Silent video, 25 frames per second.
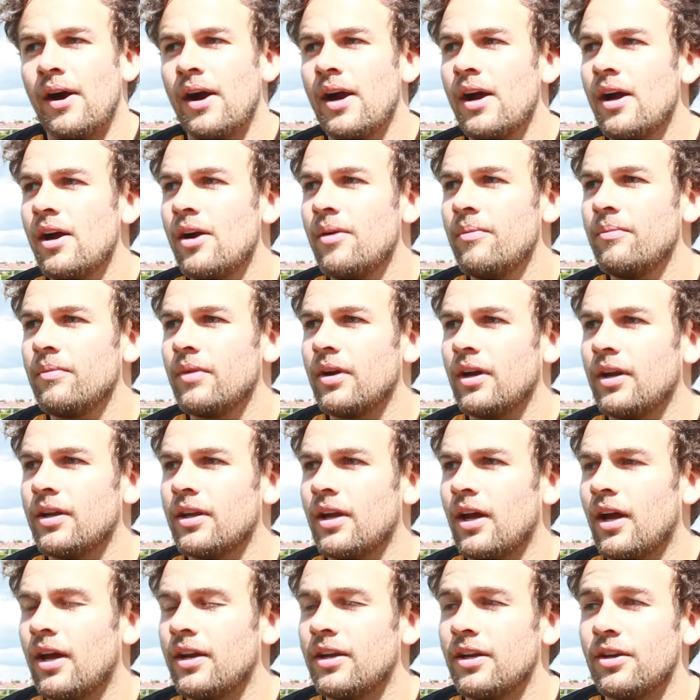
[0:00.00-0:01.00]

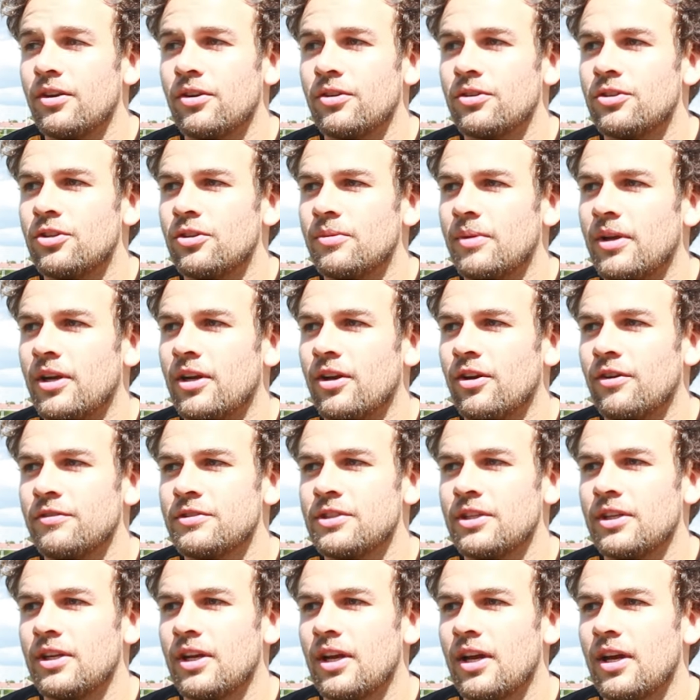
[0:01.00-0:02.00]
I didn't know too many.
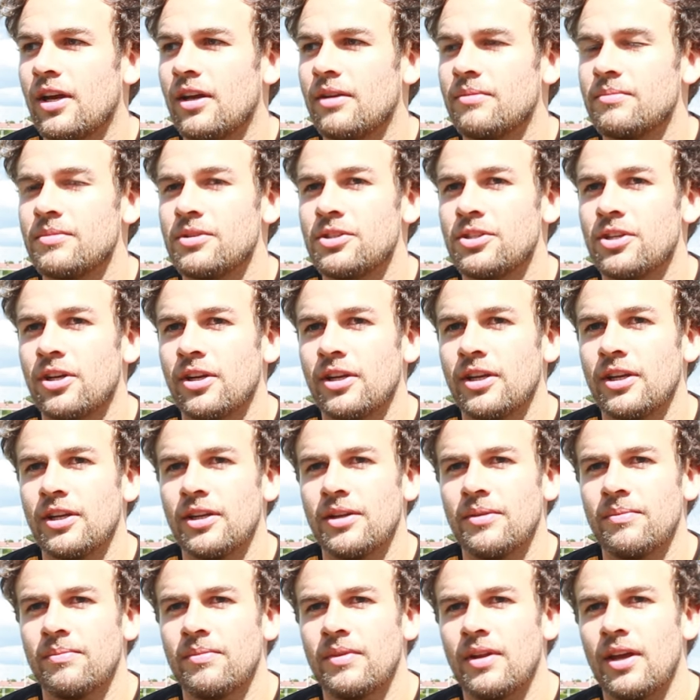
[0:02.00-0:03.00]
Obviously,
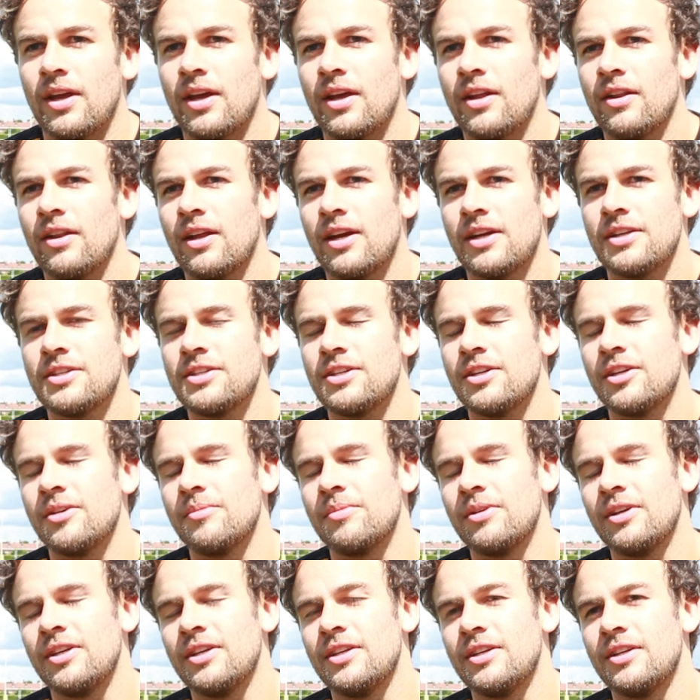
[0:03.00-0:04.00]
Shuggy last year,
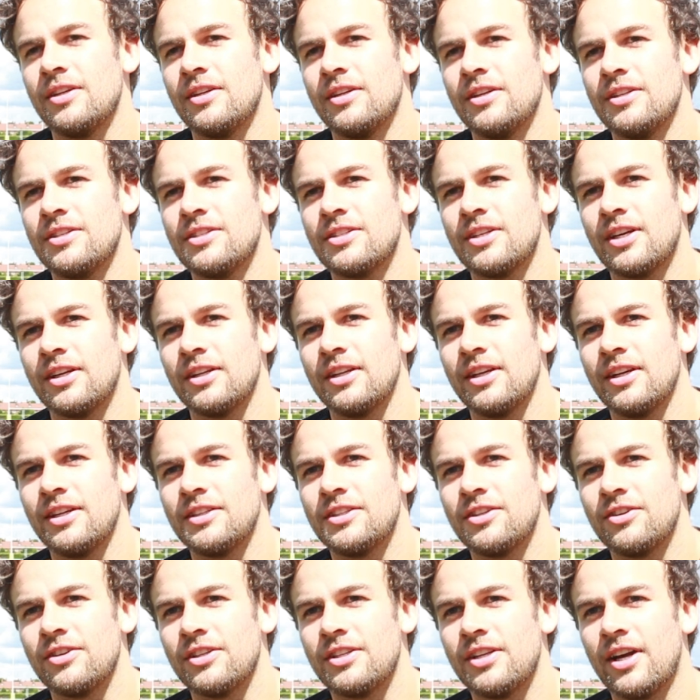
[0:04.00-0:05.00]
but he sadly
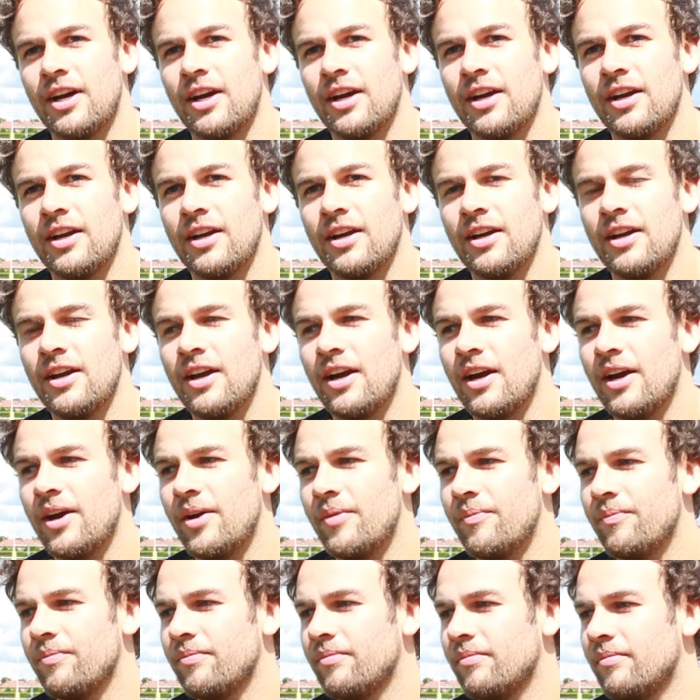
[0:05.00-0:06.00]
had to retire.
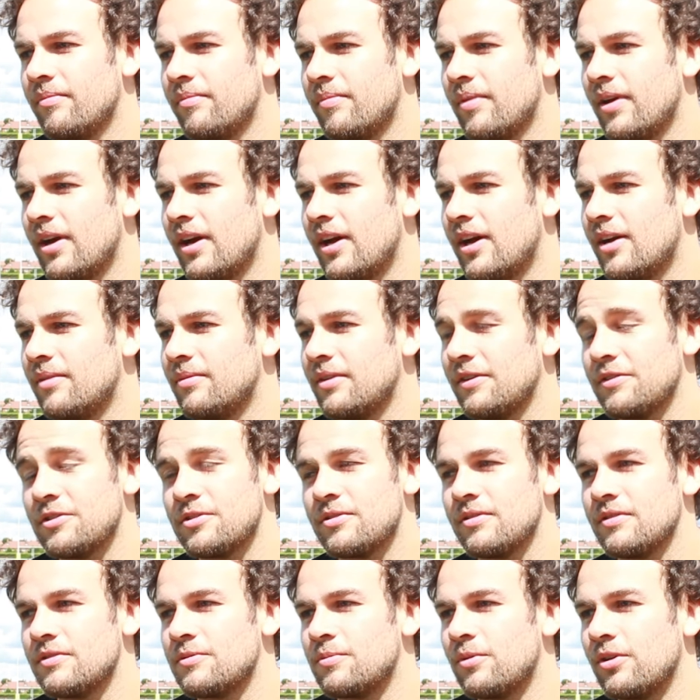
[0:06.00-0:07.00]
But I've
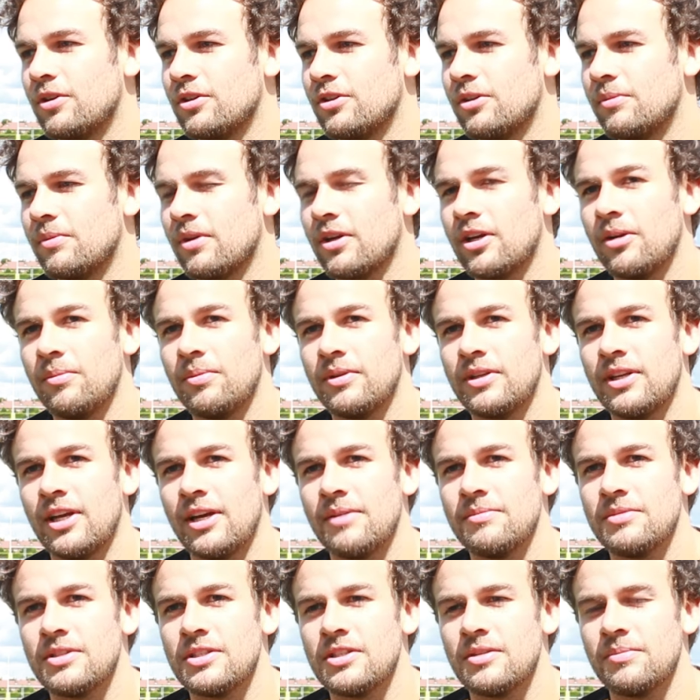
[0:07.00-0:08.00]
spoken to him a couple of
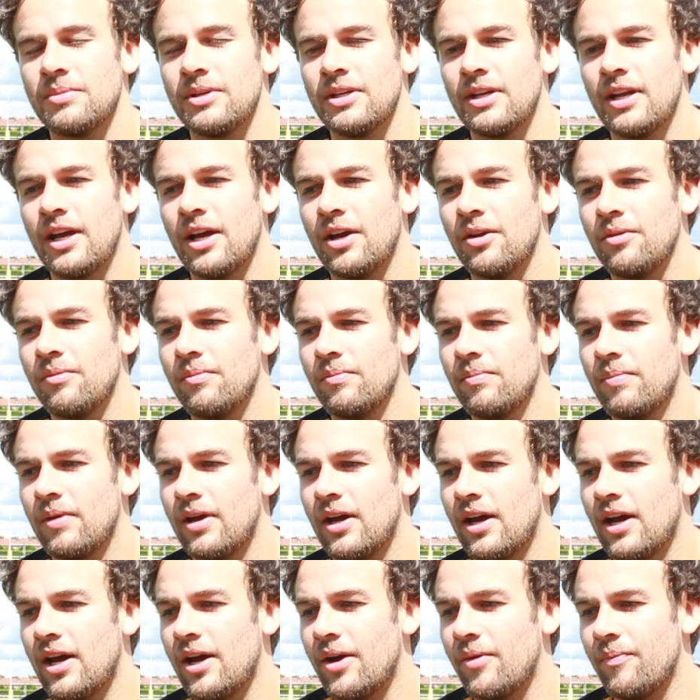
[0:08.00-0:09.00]
times since I've been down.
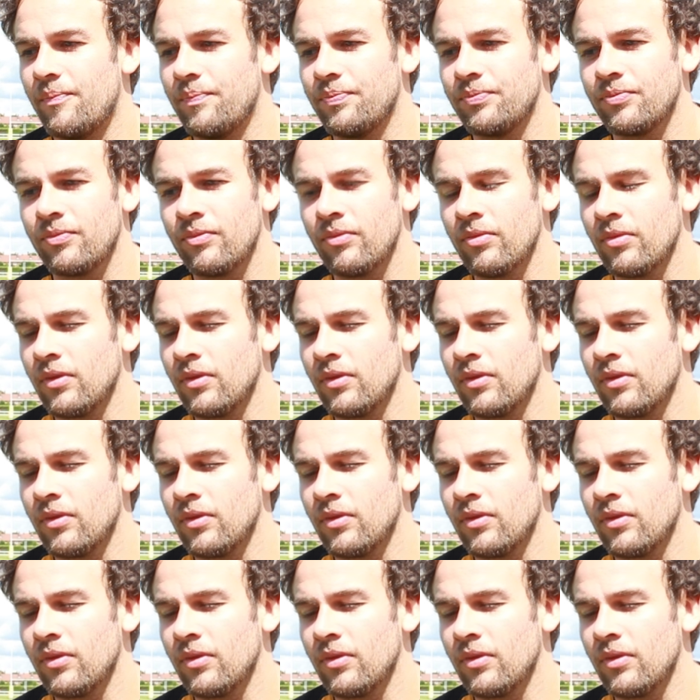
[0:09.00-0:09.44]
But in